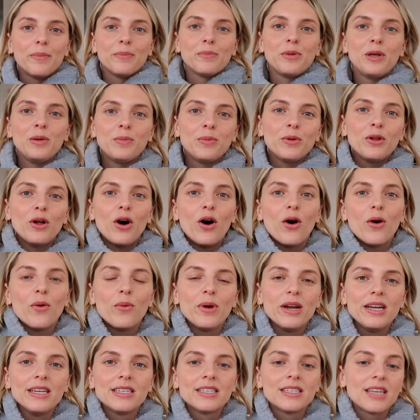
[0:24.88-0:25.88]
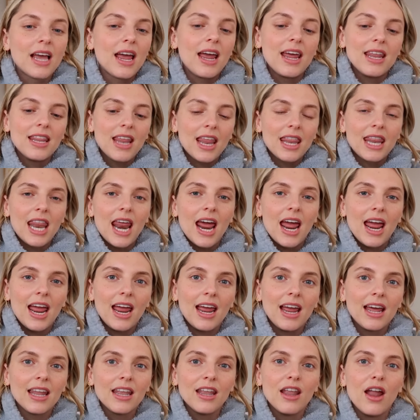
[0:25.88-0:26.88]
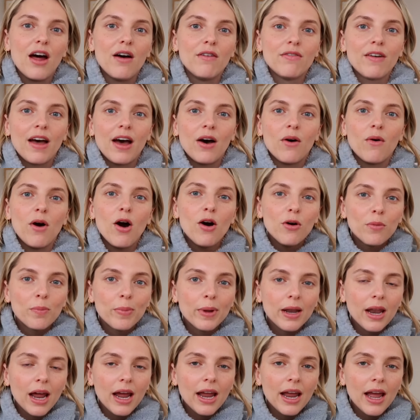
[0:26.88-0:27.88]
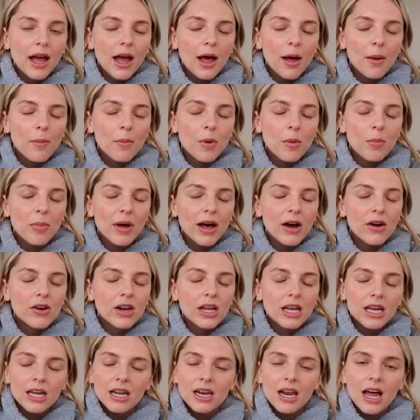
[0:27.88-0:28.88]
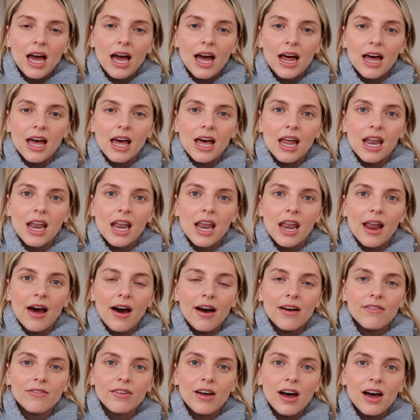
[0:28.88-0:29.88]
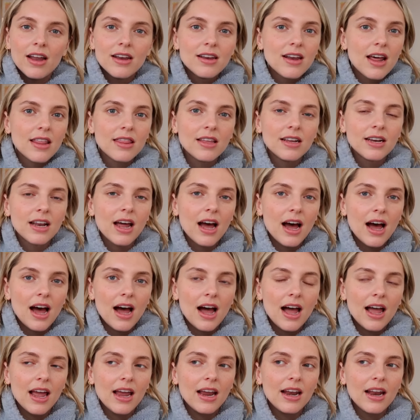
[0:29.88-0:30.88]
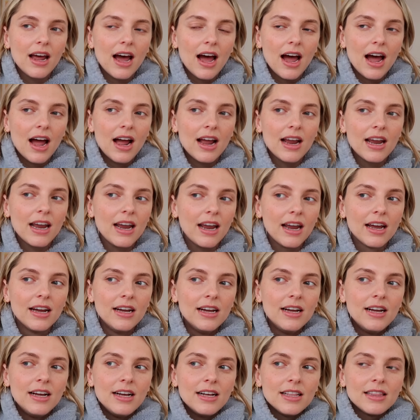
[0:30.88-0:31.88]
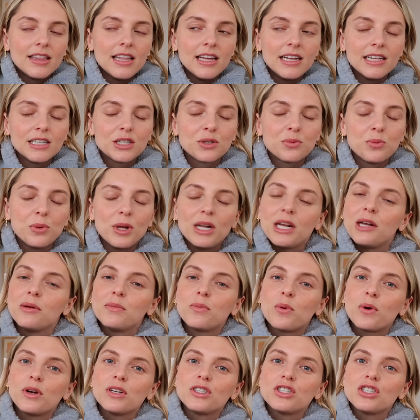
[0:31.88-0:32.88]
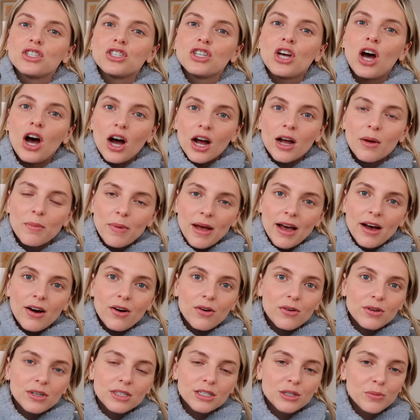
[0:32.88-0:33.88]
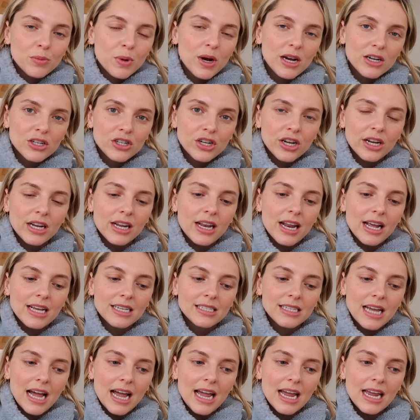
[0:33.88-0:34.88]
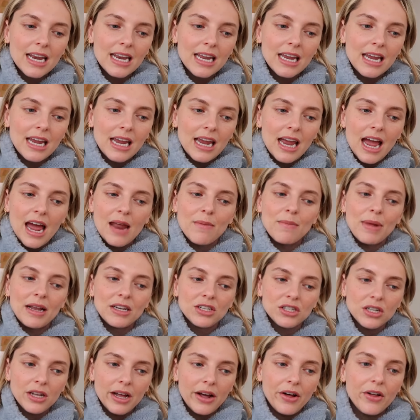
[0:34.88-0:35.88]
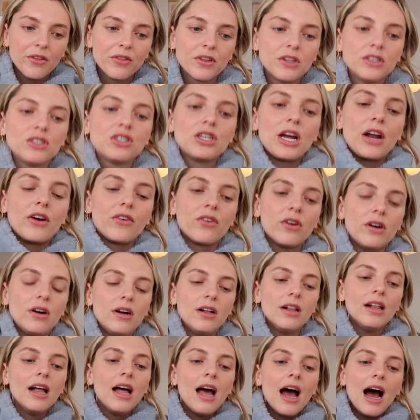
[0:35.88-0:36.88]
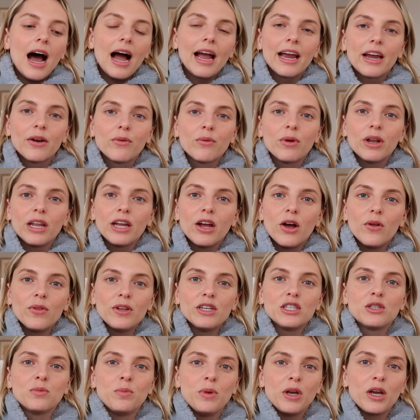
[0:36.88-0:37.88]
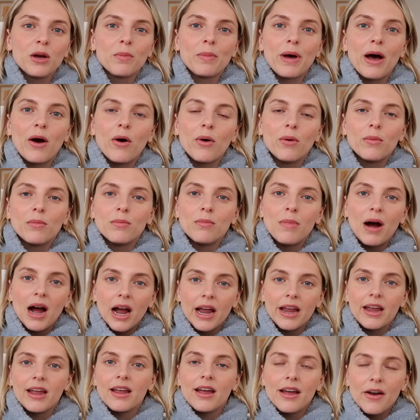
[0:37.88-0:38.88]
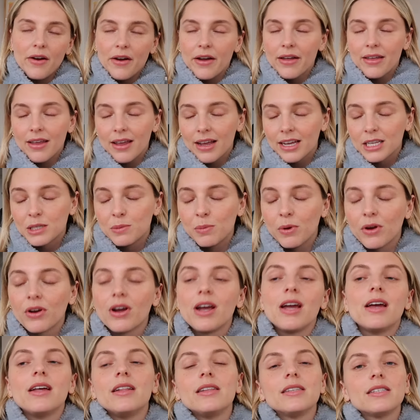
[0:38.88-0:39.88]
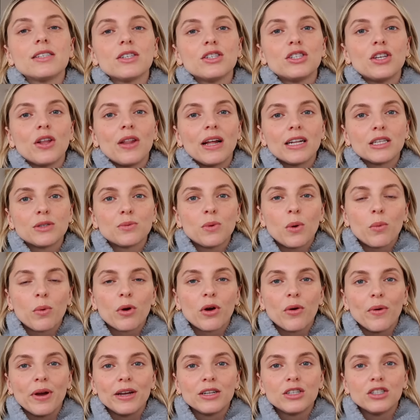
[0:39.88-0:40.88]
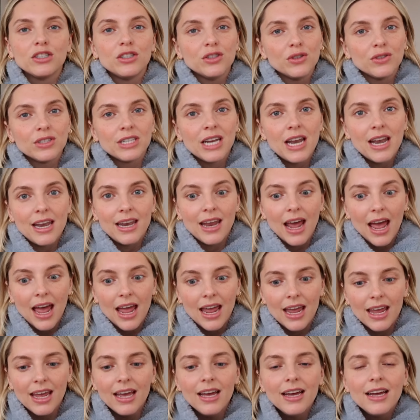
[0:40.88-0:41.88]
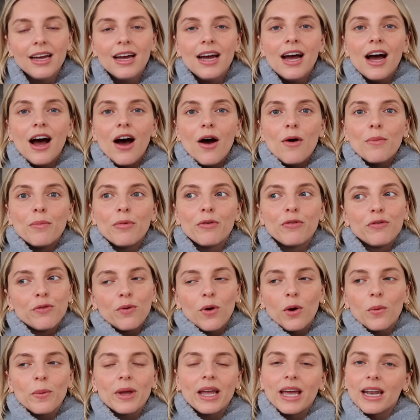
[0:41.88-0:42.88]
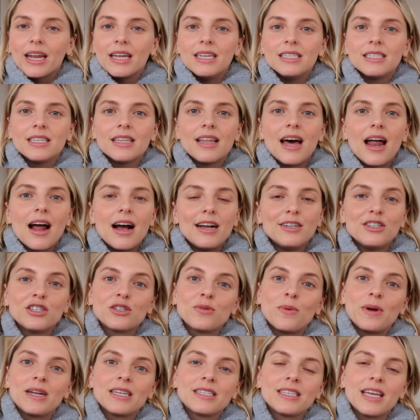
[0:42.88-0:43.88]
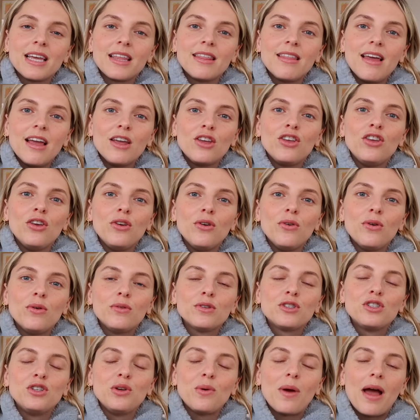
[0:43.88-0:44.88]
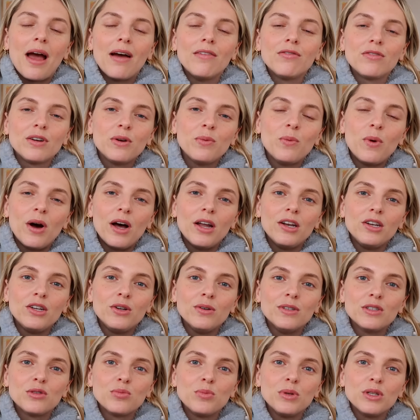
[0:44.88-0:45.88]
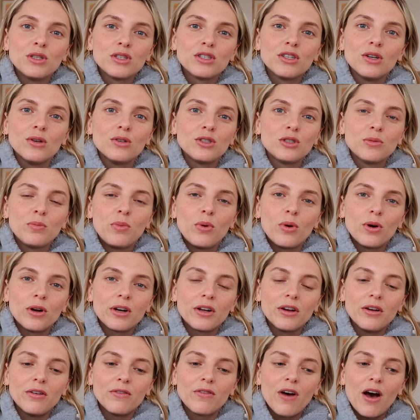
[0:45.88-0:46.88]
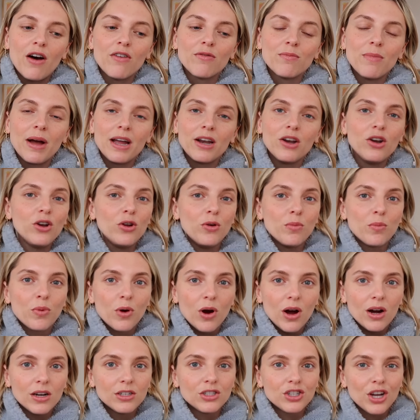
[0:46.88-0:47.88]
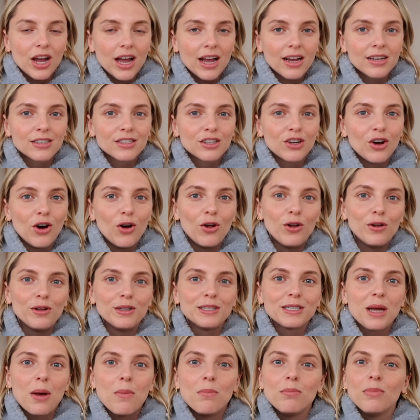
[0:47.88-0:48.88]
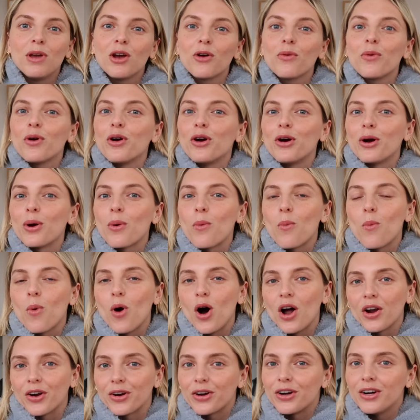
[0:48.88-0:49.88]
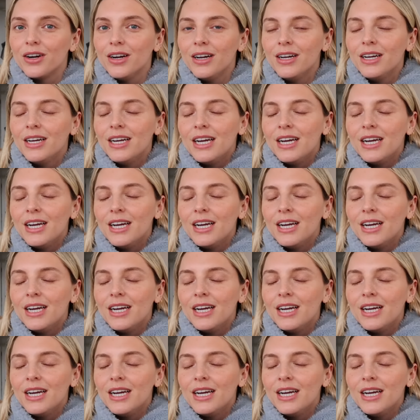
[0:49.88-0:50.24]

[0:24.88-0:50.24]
People always say that they love how open I am about it, and I've got nothing to hide. I think it's really important to talk about depression and anxiety and mental health in general. I can really only speak about my experience, so that's what we're going to do today. Before we get into that, I just want to say thank you to everyone who has been so supportive of my new project called Mirror Water,